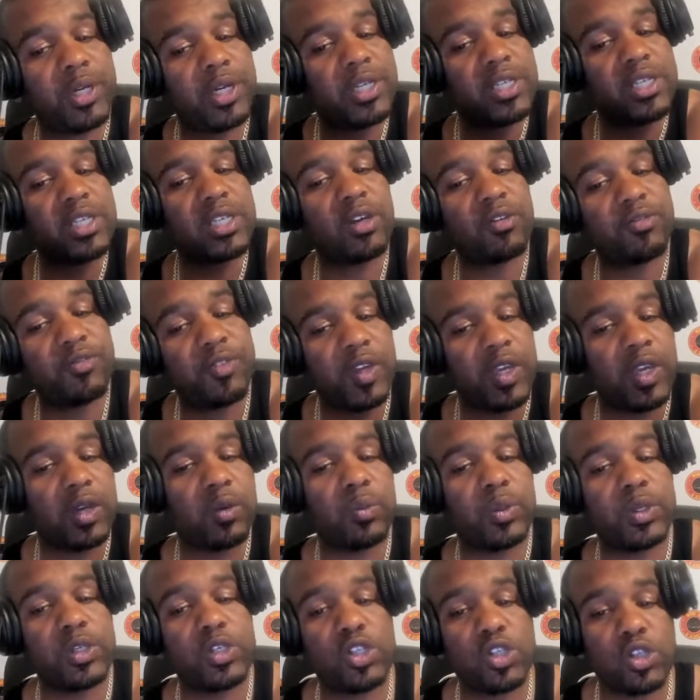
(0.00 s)
himself in
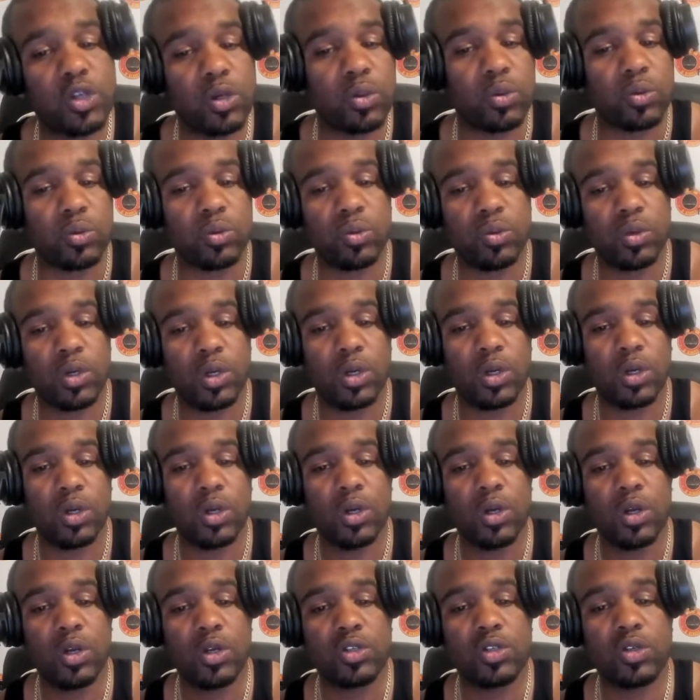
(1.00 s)
with you.
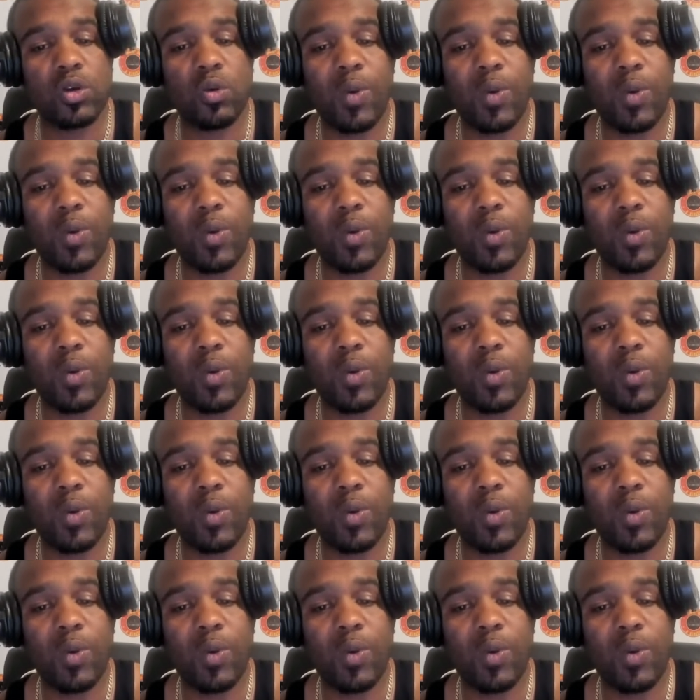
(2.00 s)
So